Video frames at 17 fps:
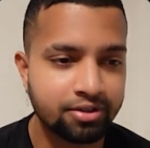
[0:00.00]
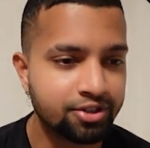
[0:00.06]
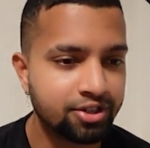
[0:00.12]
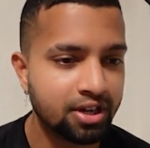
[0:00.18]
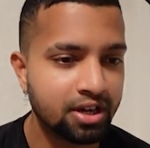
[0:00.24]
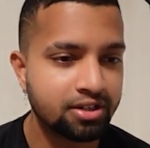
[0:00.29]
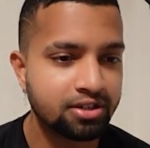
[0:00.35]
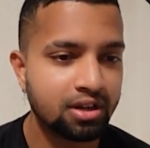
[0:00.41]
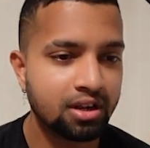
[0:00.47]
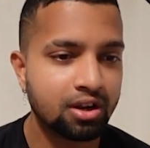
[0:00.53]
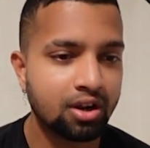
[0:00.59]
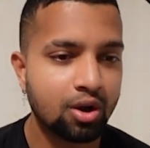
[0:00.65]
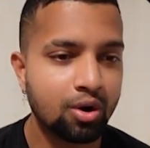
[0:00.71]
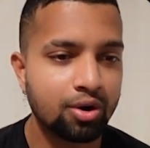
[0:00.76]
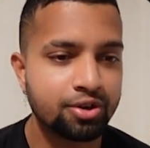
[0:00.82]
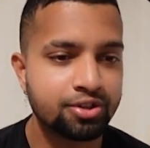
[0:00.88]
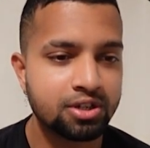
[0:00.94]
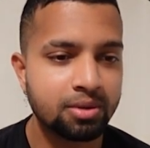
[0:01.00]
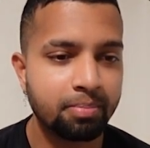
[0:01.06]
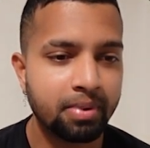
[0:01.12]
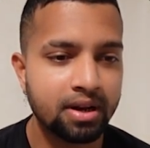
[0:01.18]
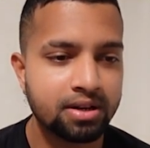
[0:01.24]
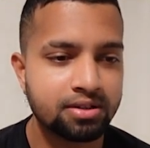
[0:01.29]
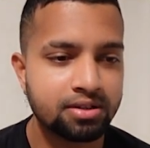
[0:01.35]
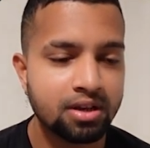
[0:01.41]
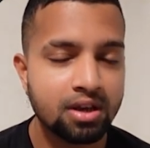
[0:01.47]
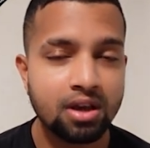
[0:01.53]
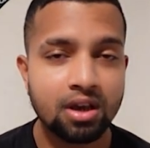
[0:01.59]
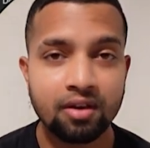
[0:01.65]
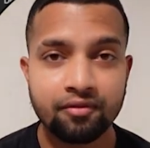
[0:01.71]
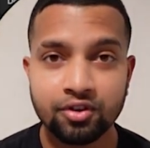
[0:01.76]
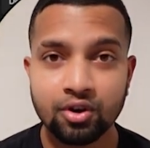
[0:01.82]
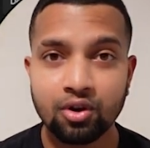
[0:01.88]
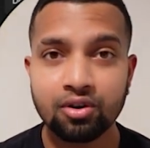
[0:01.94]
GHL code snippets.
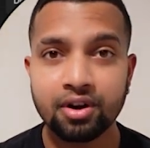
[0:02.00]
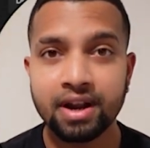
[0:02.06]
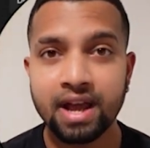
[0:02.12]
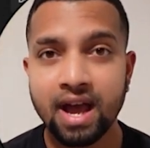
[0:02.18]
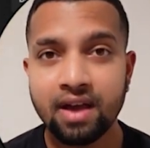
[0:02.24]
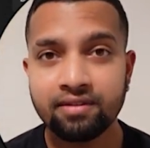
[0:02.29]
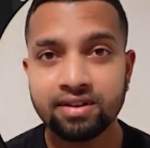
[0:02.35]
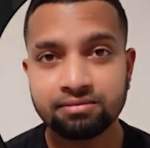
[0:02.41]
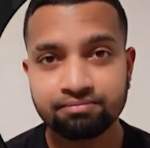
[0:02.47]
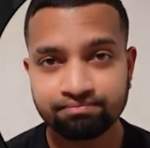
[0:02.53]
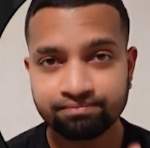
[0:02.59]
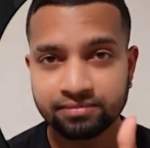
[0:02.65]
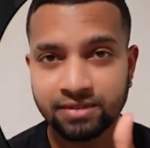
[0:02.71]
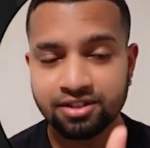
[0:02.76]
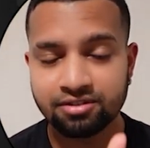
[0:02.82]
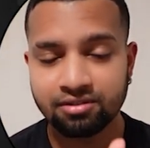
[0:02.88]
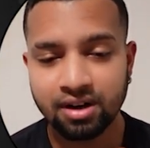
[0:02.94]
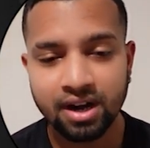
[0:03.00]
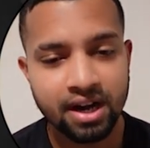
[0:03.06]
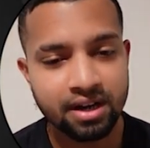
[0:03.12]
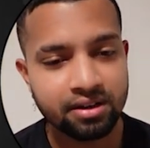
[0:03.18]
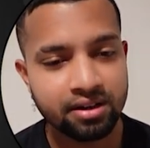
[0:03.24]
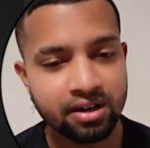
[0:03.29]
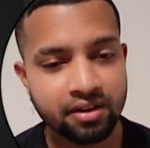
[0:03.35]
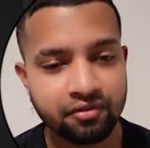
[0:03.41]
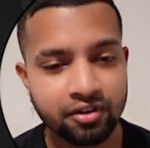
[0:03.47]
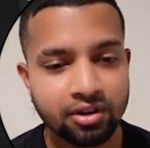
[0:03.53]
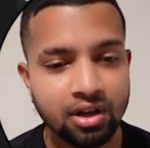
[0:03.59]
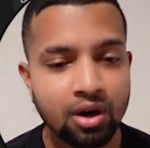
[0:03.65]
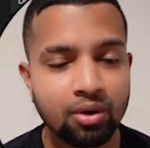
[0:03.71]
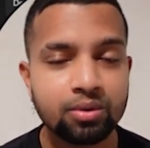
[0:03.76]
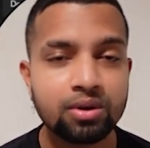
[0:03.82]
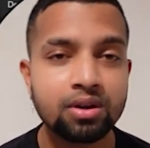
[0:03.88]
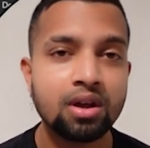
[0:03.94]
If you already have it, that's great. If you
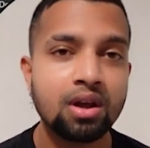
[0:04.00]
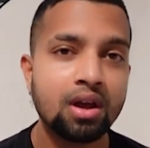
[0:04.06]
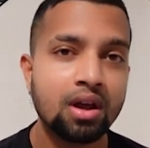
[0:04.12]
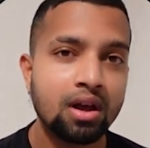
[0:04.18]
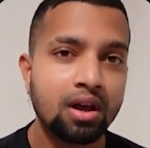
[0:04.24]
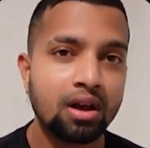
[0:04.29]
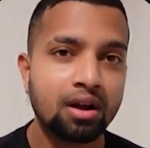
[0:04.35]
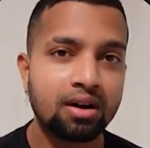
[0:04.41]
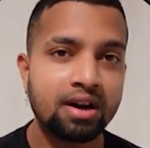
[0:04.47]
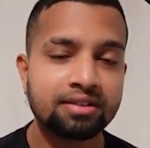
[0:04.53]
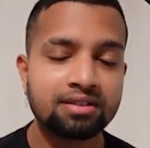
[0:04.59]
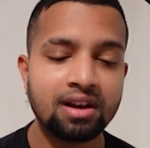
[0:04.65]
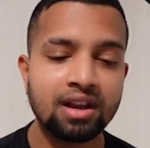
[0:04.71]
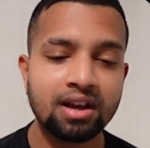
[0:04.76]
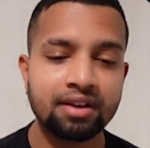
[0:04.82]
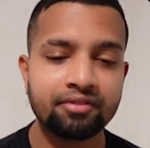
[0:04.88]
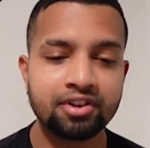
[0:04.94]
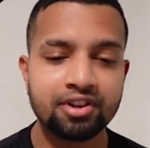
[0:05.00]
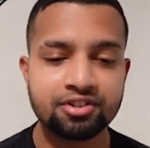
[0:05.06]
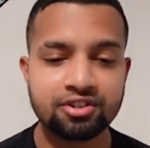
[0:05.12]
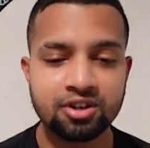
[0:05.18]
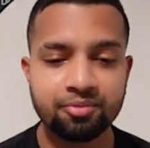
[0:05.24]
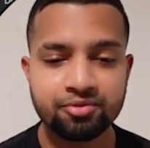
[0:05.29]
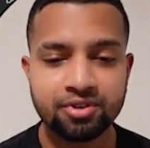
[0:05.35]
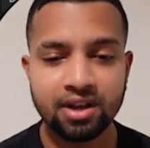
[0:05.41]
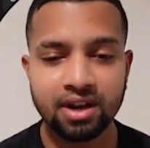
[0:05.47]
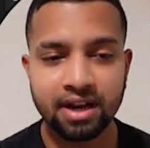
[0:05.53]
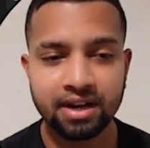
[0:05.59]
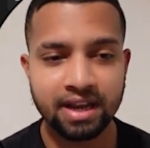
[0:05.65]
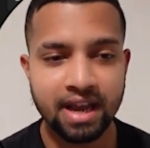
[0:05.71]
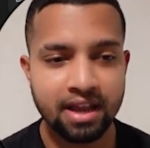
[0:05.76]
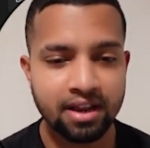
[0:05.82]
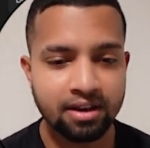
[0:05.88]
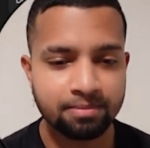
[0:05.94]
don't, click the link in the description and
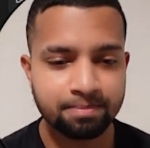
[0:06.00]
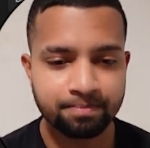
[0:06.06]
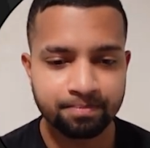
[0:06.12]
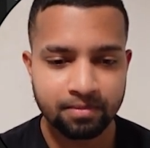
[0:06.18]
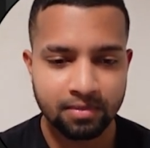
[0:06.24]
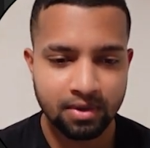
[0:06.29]
get it.